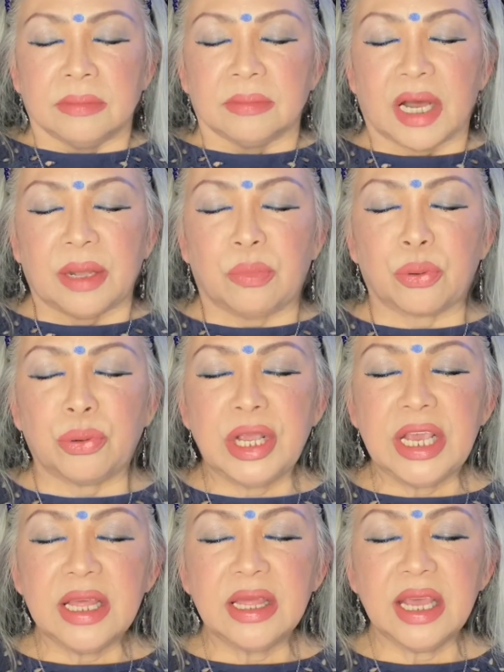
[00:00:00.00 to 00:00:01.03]
by
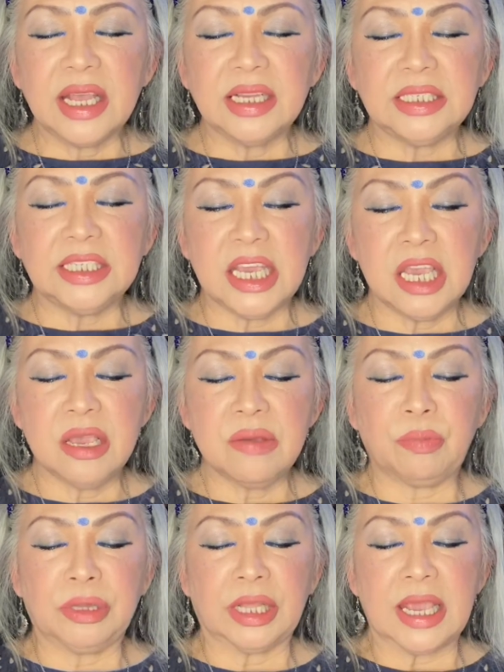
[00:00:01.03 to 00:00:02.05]
breathing
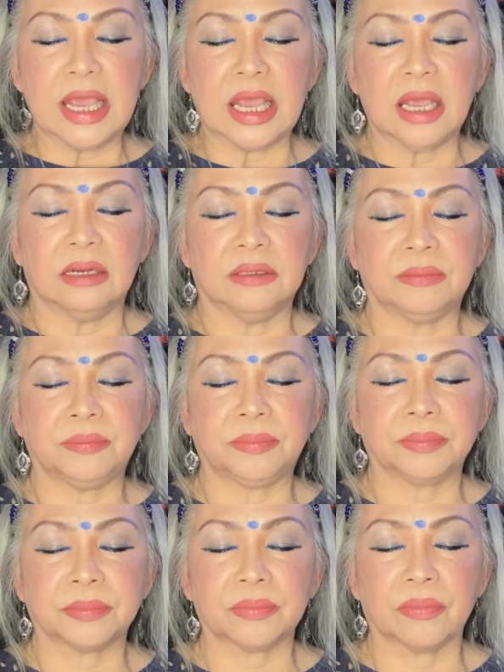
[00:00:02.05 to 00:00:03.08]
deeply,
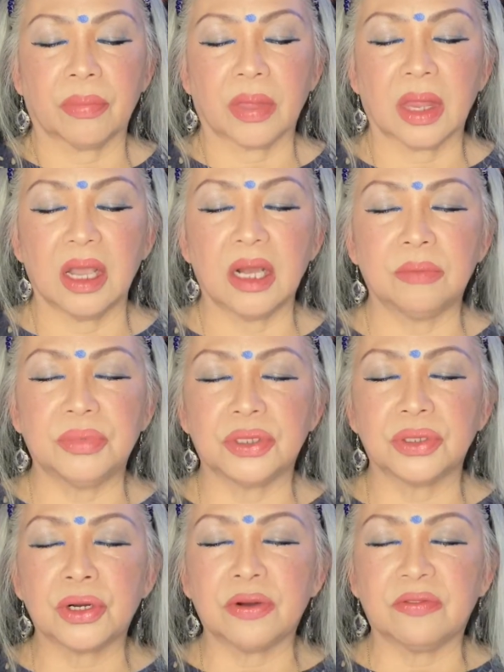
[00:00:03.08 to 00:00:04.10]

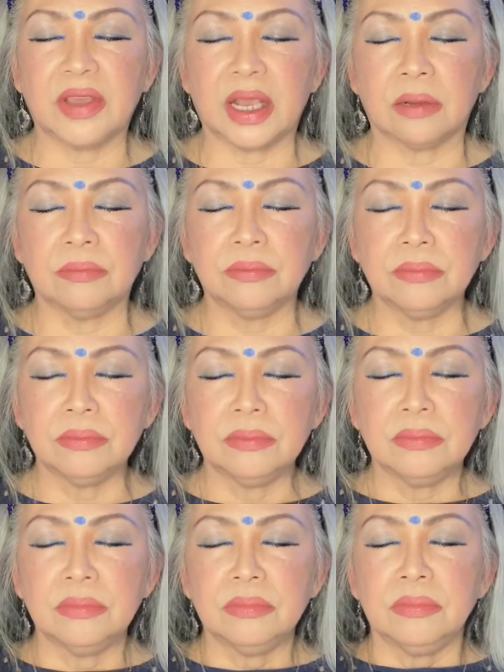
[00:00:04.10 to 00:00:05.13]
observing
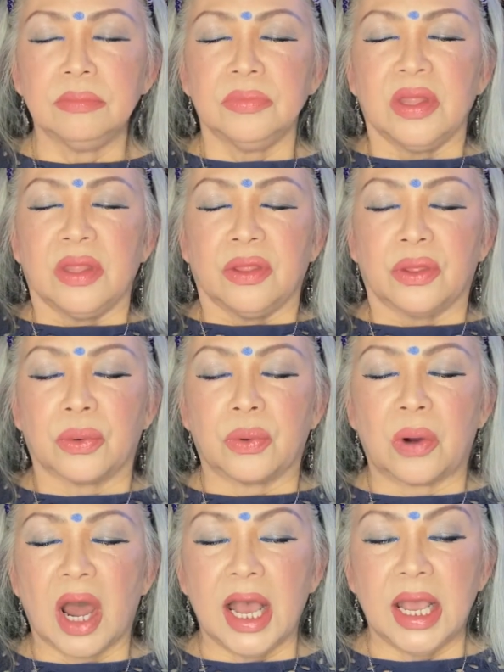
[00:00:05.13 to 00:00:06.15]
the
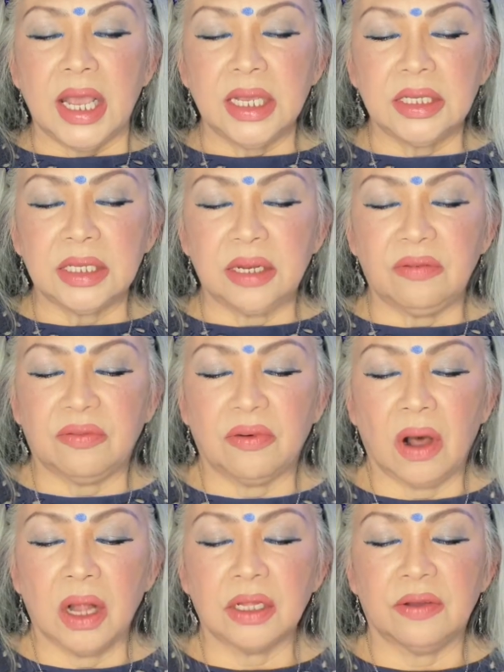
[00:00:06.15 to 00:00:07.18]
rise and
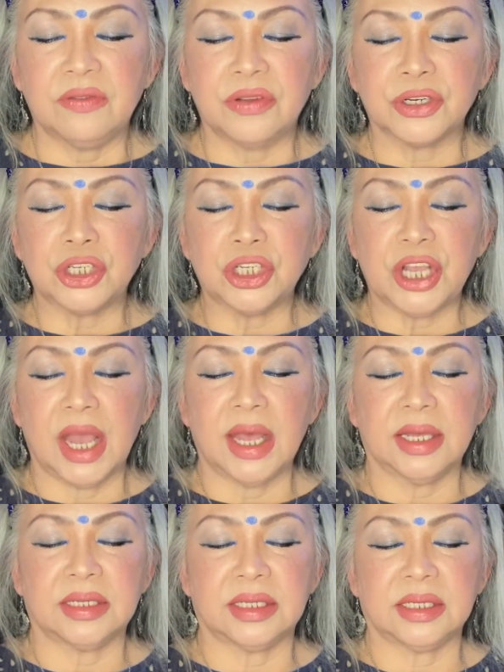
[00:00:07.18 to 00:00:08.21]
fall of your
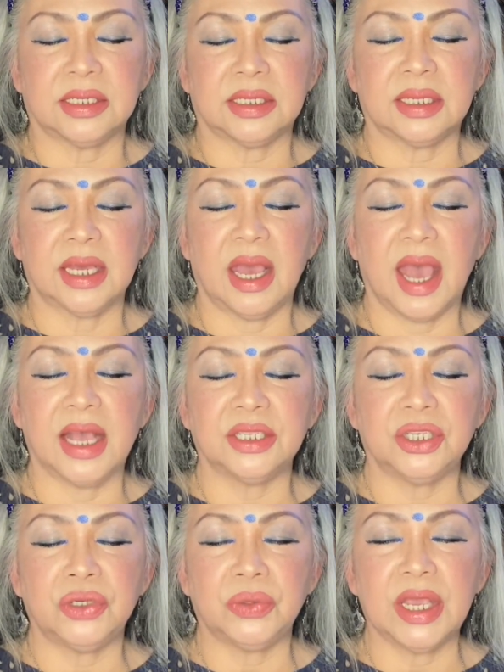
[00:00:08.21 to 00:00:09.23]
chest as
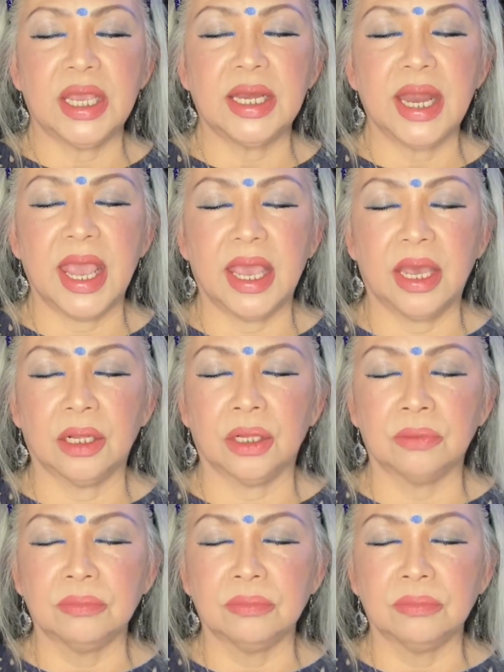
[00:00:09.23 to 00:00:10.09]
you inhale